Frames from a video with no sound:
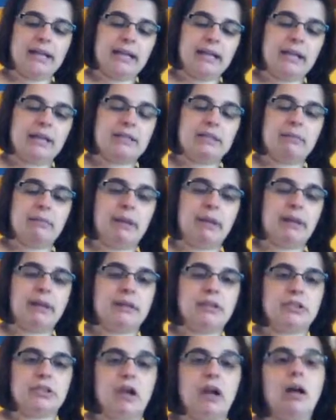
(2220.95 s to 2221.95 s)
needed to make it
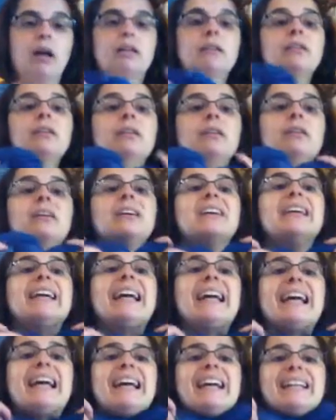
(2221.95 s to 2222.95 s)
a shawl.
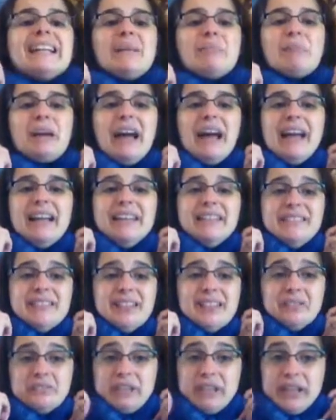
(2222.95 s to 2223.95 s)
And I'm kind
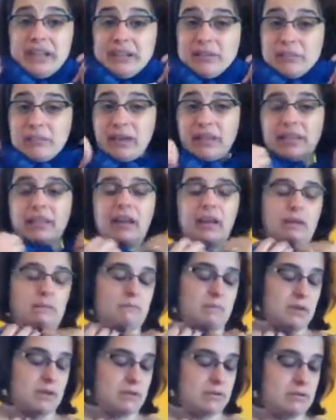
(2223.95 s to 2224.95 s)
of agreeing with
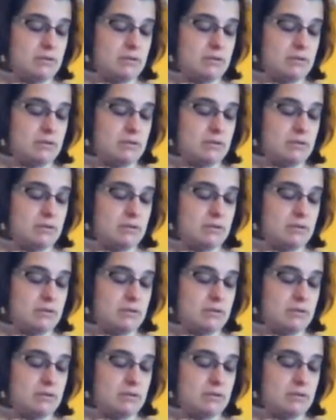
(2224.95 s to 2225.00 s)
him.